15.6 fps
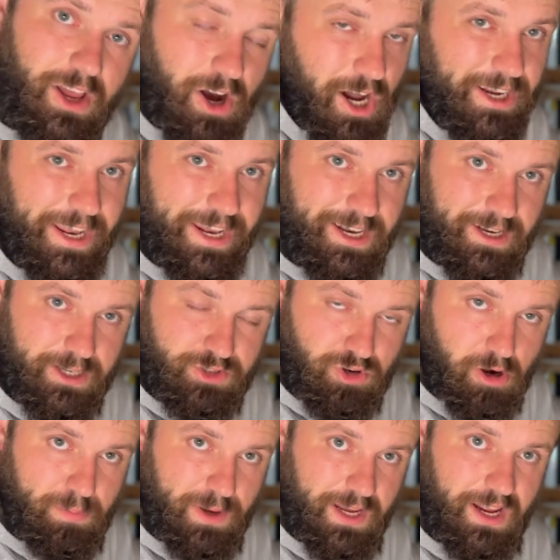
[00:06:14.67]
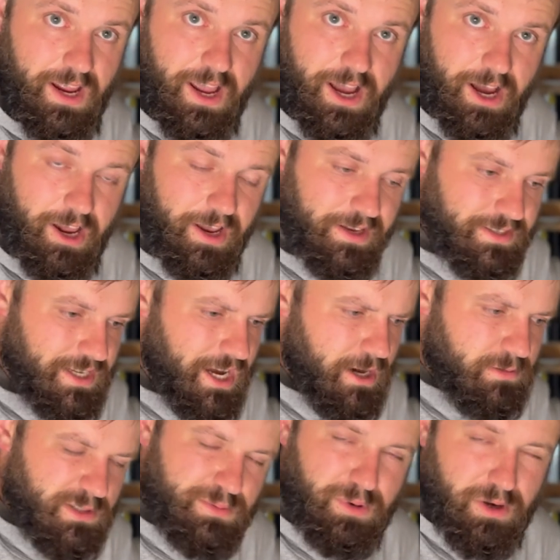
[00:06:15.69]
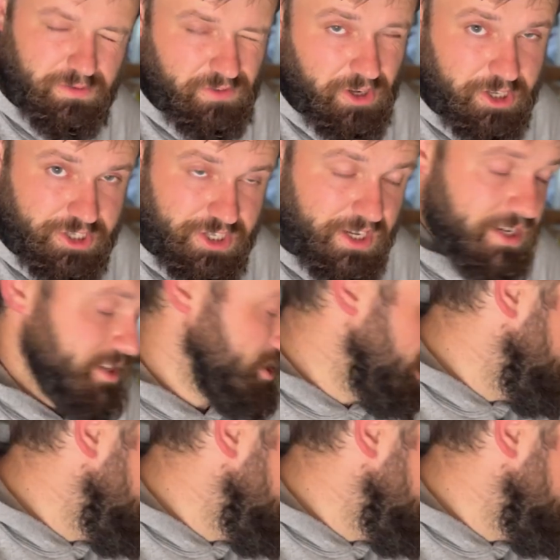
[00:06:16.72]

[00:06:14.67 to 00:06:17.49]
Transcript: I needed a droppy, and it was in my first year, so I